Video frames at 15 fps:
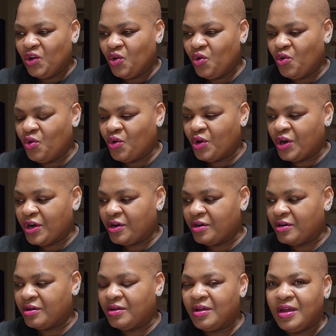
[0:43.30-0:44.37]

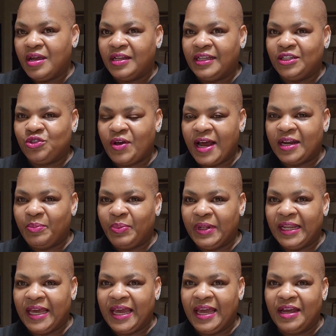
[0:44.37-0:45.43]
or they try to
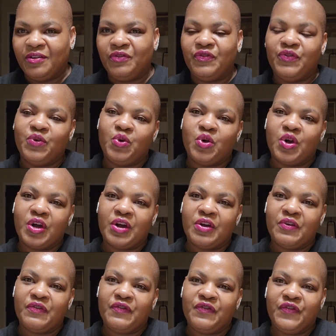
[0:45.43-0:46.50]
plan
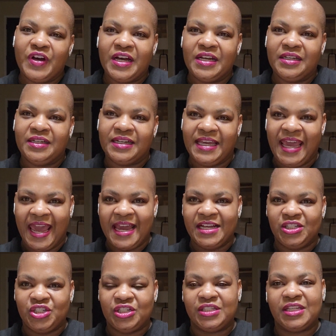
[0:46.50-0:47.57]
for fun
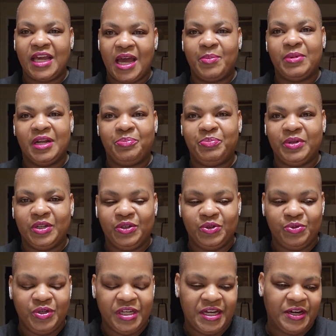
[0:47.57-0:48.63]
occasions coming up in a
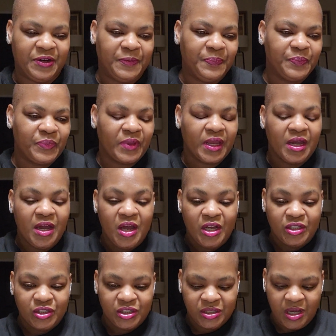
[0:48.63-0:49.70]
new year.
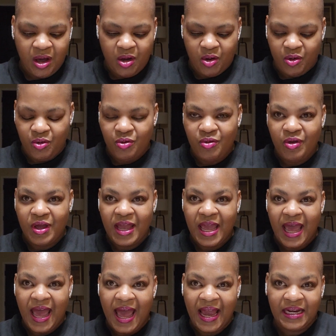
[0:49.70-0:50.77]
So
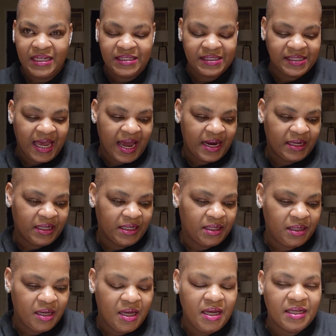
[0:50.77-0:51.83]
I
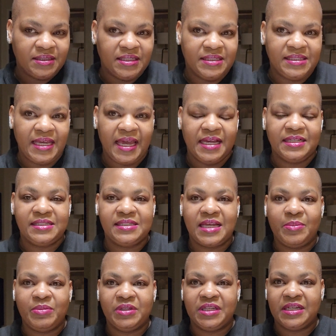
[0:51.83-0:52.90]
decided to take
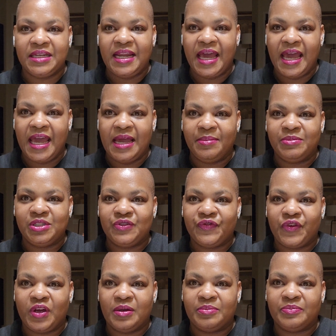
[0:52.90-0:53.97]
some of the names
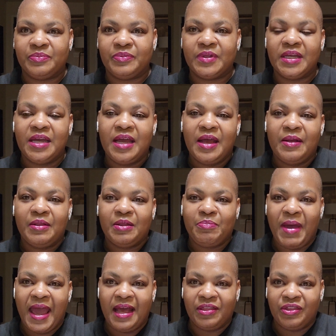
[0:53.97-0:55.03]
from
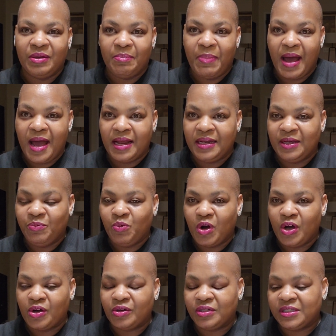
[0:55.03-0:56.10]
Bath and Body
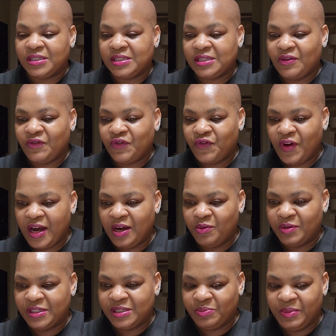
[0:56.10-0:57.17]
Works
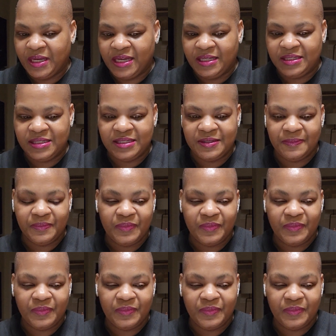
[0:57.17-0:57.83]
fragrance mists